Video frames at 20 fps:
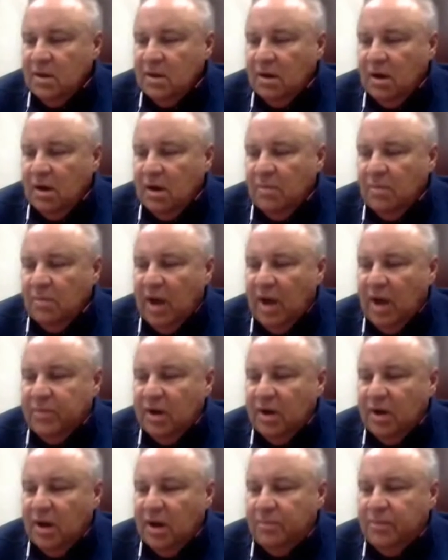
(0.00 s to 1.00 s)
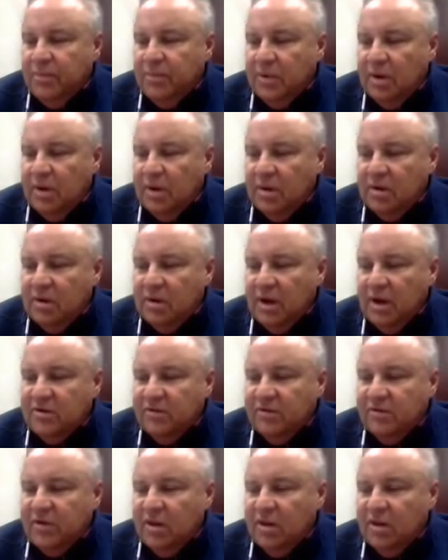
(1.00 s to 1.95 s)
are popping up. The Knights of